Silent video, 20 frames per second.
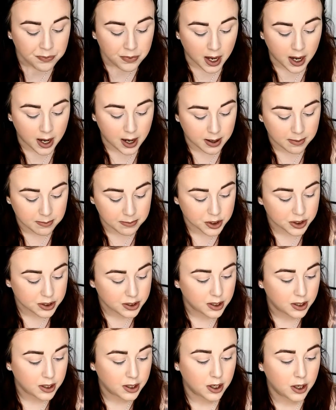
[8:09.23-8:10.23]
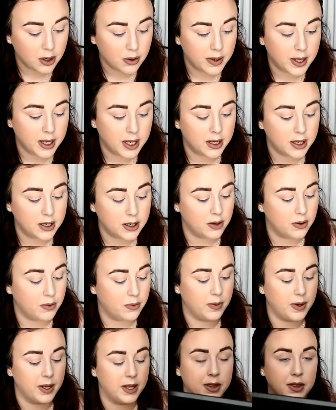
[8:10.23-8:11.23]
I'm just going to go in
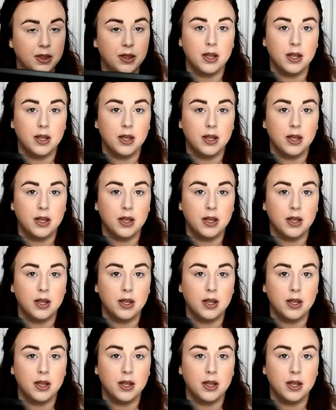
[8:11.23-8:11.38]
with